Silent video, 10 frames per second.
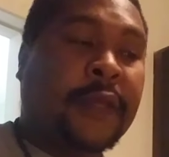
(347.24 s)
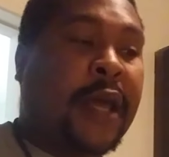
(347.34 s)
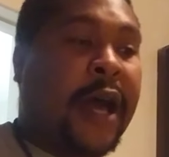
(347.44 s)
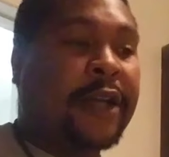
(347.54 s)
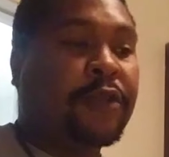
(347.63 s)

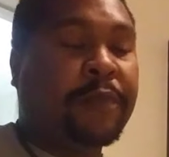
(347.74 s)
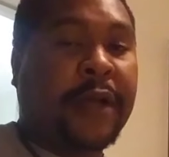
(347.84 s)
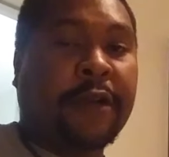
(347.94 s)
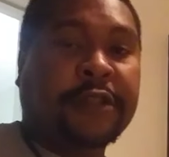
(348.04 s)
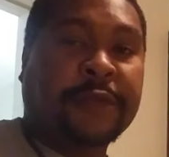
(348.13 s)
How do
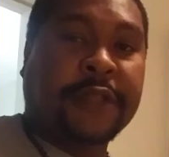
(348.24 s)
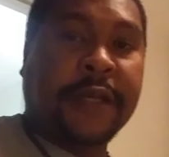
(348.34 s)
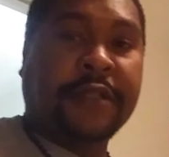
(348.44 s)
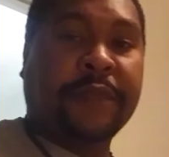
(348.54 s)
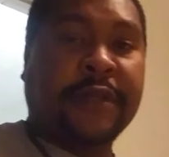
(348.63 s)
parents
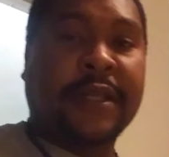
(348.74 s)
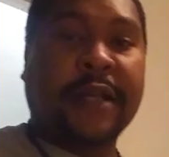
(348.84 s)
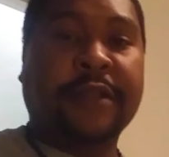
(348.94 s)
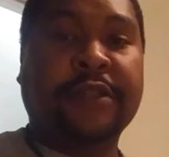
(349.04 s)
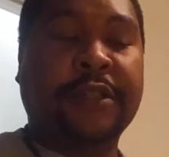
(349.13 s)
teach and
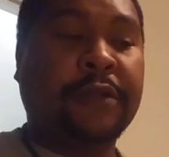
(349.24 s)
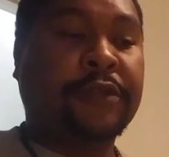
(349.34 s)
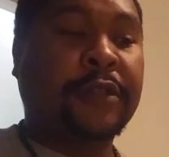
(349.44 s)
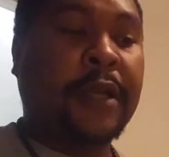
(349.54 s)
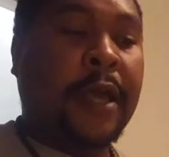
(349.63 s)
protect their
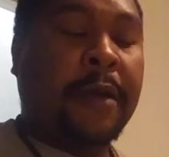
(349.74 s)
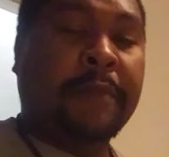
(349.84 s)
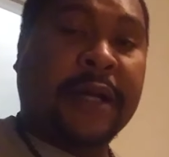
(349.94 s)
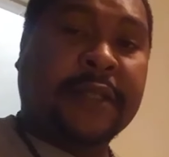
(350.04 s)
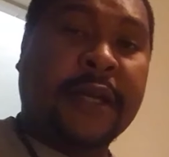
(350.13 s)
children?
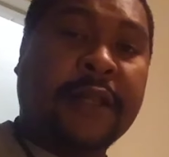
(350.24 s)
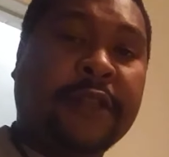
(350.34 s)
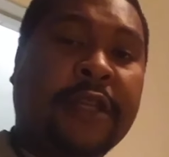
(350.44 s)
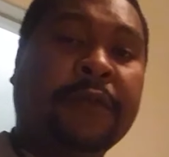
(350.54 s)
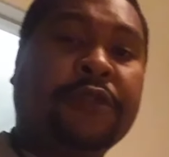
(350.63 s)
By
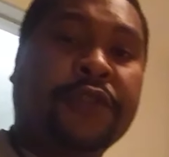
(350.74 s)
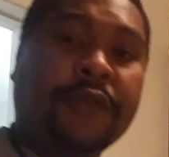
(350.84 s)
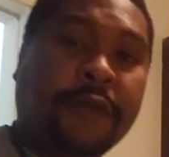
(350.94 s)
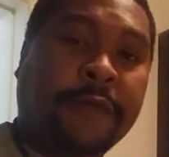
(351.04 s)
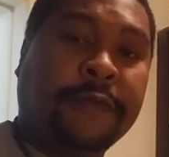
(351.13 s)
telling them the
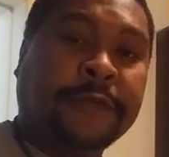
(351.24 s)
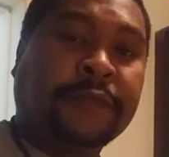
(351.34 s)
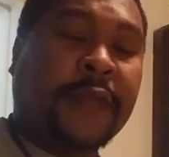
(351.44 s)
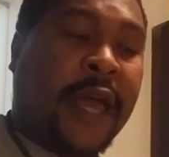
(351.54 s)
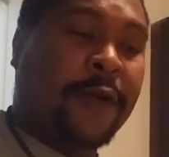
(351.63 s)
truth
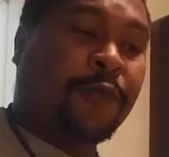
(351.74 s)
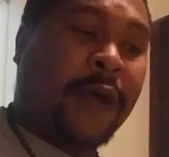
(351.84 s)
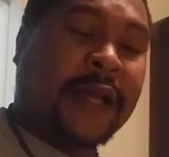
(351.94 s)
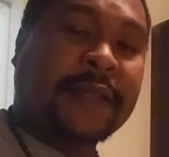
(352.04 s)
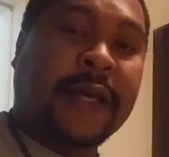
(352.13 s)
at
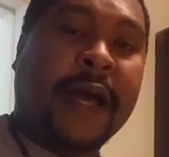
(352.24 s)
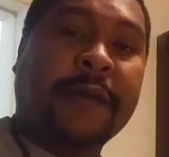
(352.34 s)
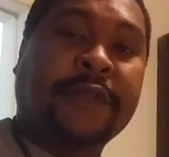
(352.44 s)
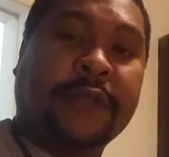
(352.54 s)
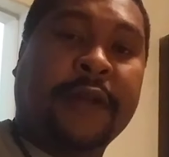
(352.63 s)
right
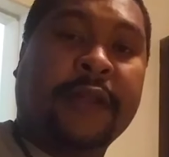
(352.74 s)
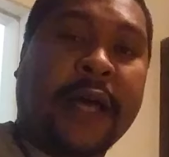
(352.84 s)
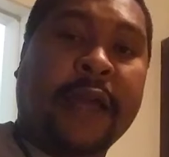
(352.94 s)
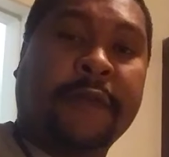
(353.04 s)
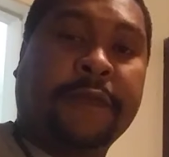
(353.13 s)
times in their
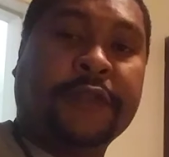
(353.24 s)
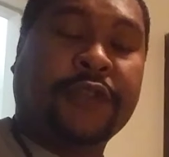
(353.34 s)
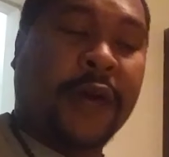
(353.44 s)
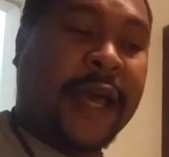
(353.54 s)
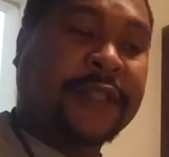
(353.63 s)
life.
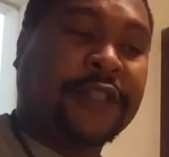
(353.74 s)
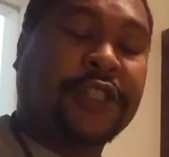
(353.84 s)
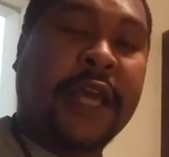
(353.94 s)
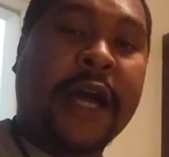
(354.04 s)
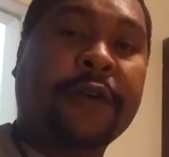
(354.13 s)
So as the
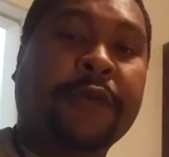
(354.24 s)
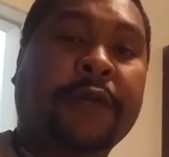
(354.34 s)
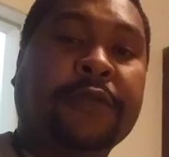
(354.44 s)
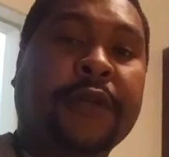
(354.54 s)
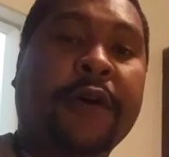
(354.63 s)
child
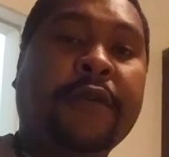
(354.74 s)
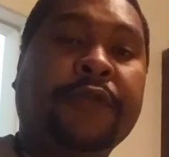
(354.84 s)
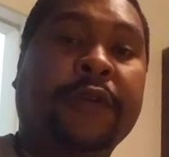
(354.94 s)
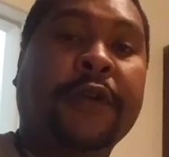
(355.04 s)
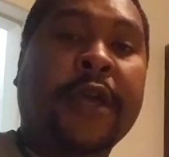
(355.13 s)
grows
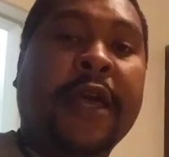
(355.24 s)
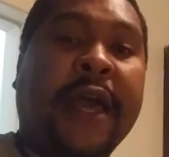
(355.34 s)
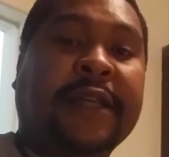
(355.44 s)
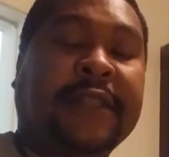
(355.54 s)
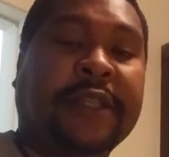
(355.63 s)
older,
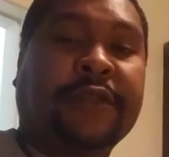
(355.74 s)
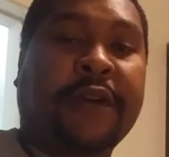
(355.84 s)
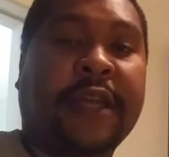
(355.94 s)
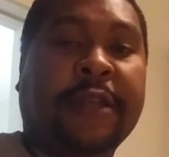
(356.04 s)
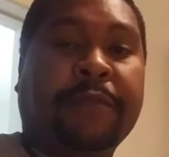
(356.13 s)
as they
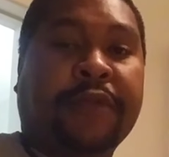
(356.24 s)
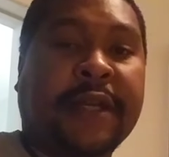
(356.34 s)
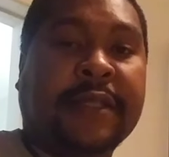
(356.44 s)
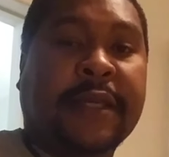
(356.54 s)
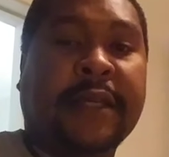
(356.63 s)
start hitting
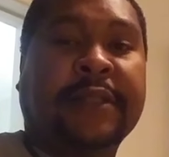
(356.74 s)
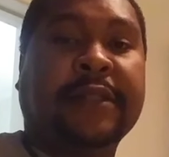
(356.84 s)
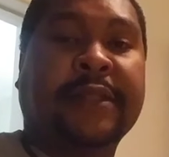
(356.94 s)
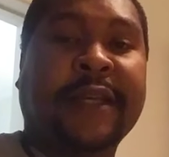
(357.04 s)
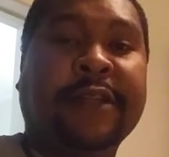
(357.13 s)
preteens
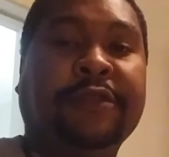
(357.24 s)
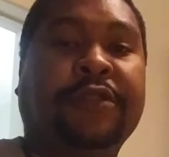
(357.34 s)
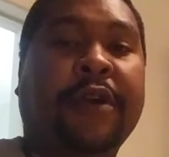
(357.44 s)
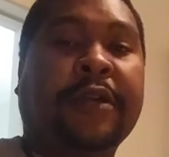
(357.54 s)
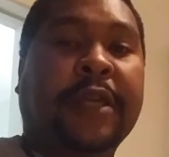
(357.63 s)
and teens, you
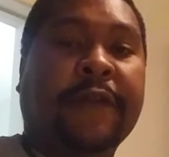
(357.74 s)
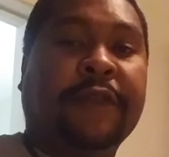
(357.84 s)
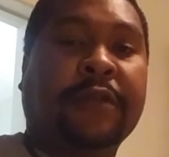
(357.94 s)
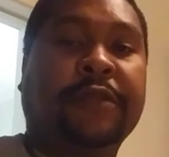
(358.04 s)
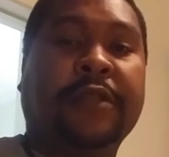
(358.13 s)
start
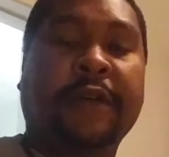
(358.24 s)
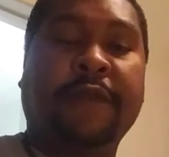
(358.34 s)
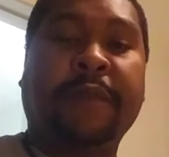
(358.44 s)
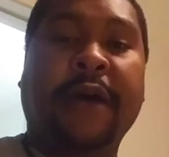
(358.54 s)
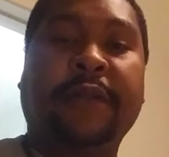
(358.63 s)
giving them stuff
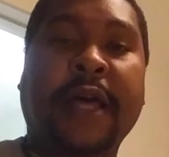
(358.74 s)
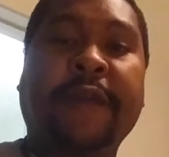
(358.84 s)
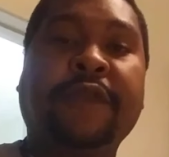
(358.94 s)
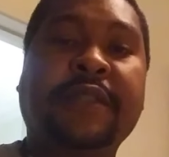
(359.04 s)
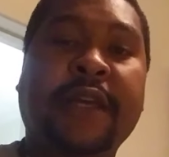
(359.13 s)
about
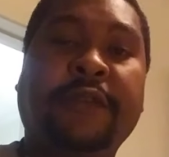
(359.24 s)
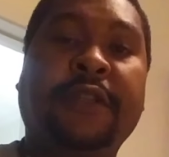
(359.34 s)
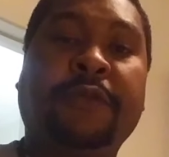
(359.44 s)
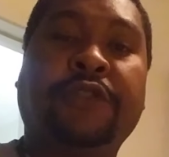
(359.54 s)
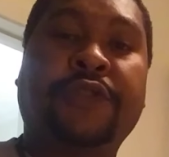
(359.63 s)
life. You tell
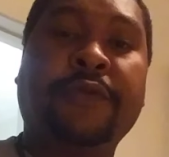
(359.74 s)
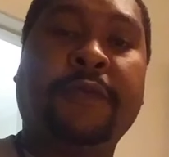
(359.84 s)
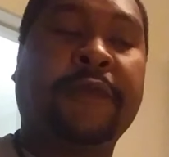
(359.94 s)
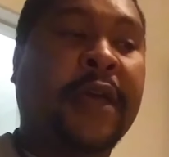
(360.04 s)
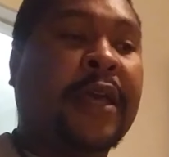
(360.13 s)
them the truth.